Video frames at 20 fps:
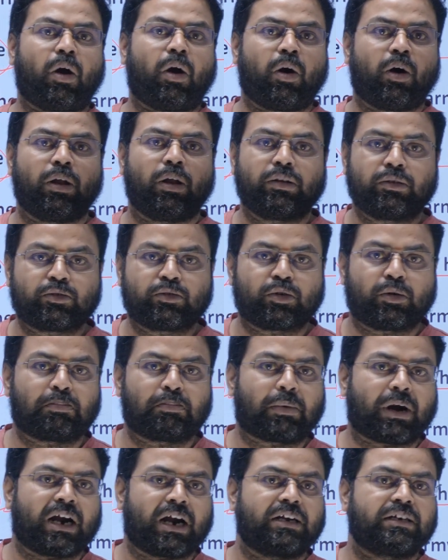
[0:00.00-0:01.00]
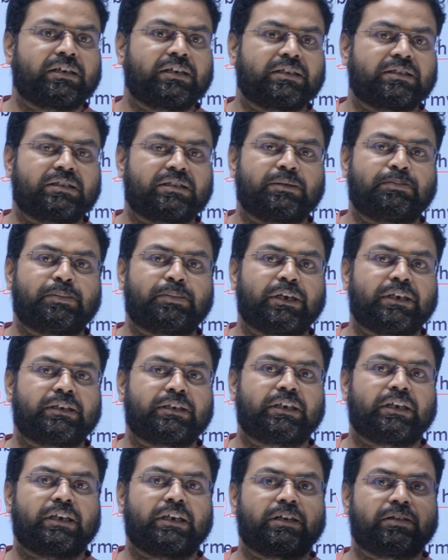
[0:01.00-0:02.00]
also
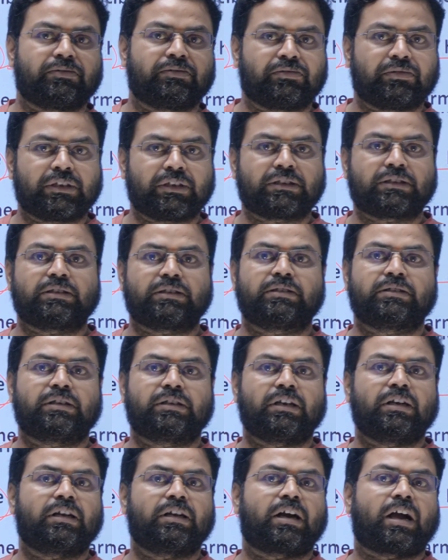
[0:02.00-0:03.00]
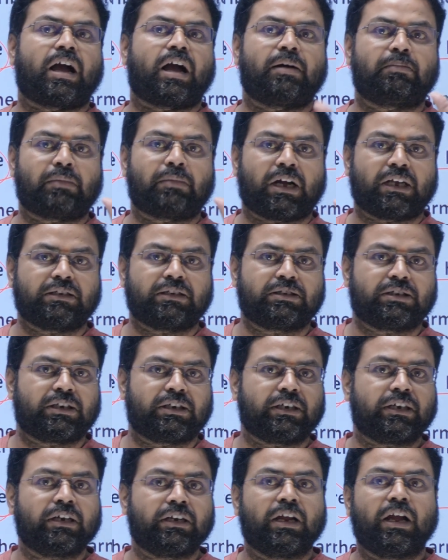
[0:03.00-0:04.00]
participated with Tilka
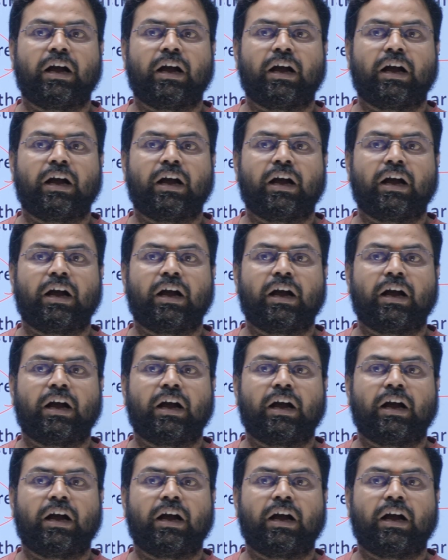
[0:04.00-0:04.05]
Manjhi